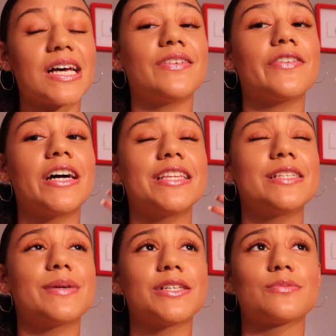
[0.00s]
I've never had
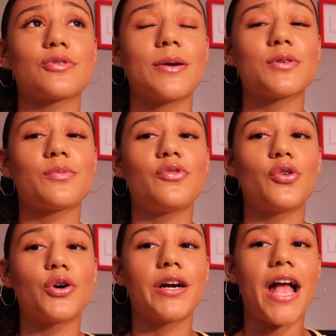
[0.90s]
these many subscribers
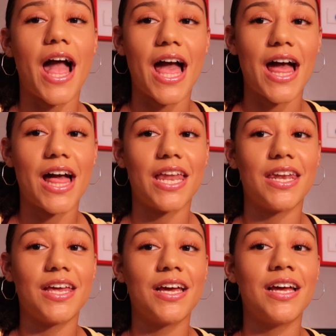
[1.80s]
before, and